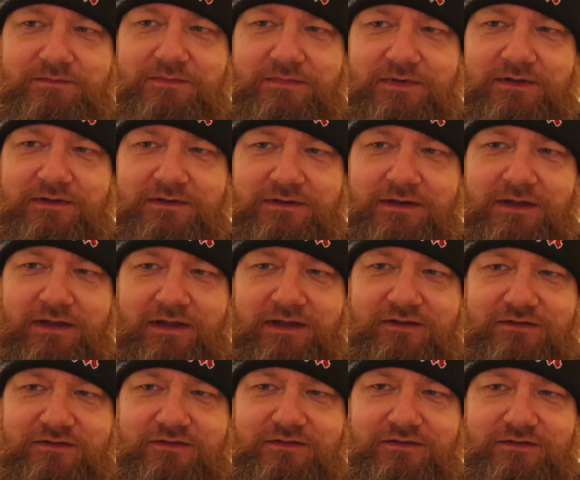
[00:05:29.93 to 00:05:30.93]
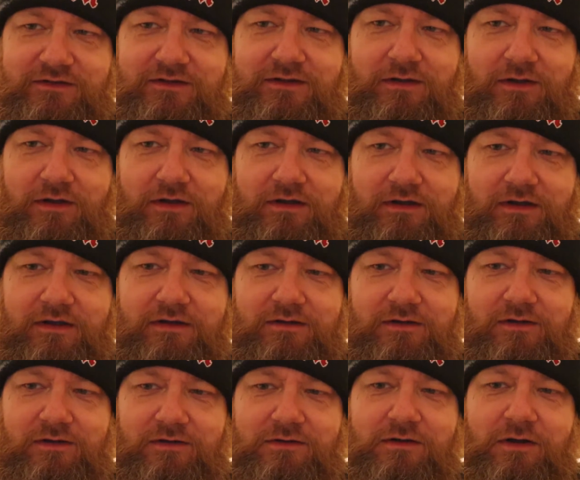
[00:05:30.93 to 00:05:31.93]
It's
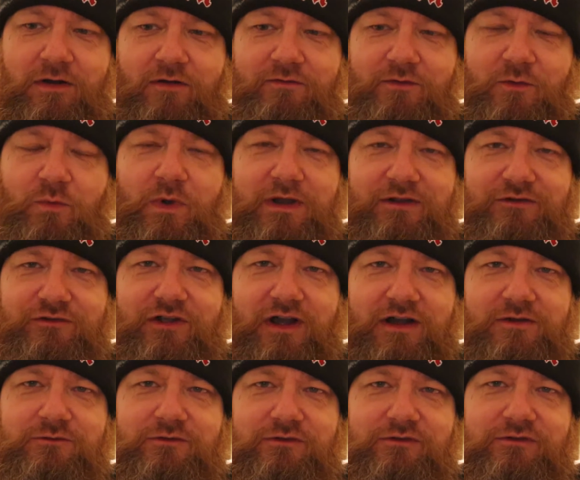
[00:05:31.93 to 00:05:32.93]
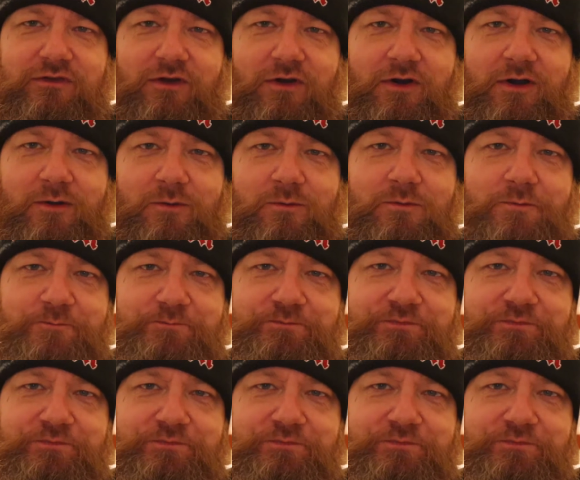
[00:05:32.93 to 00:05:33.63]
of a West Coast style.